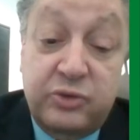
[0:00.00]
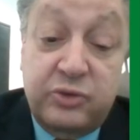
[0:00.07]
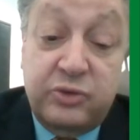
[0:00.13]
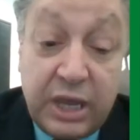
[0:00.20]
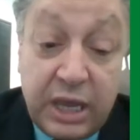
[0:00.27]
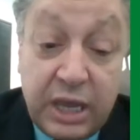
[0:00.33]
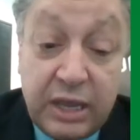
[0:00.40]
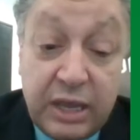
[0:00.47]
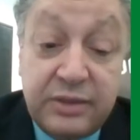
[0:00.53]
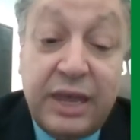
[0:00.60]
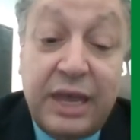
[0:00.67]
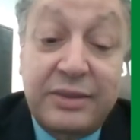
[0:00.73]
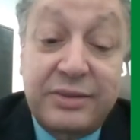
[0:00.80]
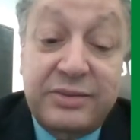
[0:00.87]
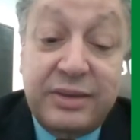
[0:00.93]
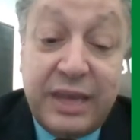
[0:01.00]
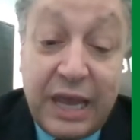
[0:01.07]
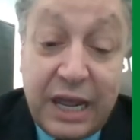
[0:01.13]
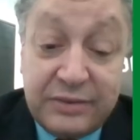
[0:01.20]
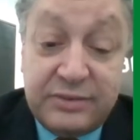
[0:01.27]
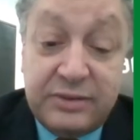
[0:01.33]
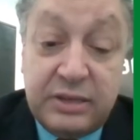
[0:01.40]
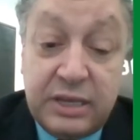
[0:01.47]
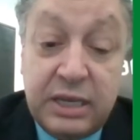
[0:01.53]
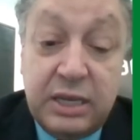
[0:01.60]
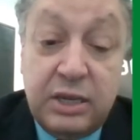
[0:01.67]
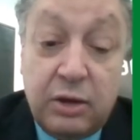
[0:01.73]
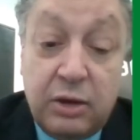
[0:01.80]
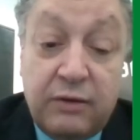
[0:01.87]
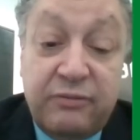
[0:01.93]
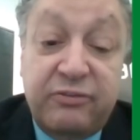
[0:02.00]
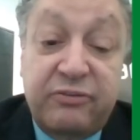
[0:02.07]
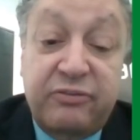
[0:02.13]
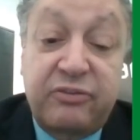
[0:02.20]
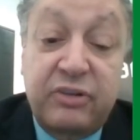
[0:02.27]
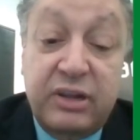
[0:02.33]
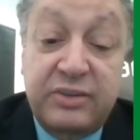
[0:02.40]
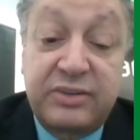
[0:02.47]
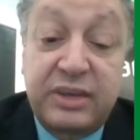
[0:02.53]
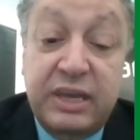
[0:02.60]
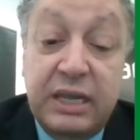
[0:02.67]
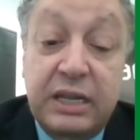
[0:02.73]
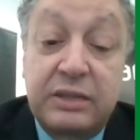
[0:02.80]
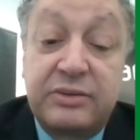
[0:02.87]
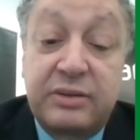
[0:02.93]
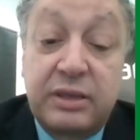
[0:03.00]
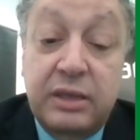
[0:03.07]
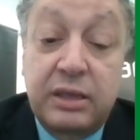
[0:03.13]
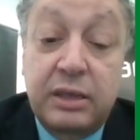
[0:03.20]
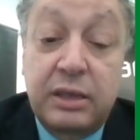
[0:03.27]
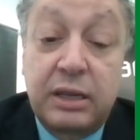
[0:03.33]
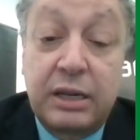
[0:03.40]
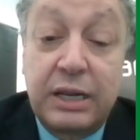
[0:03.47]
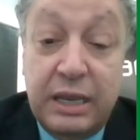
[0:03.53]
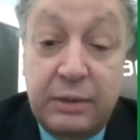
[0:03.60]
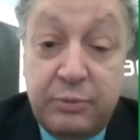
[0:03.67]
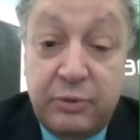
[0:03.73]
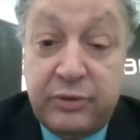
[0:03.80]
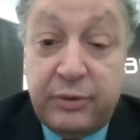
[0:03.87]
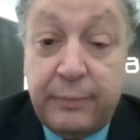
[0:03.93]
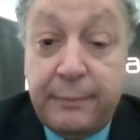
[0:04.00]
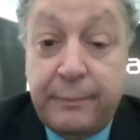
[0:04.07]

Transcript: and scarcity of skilled labor.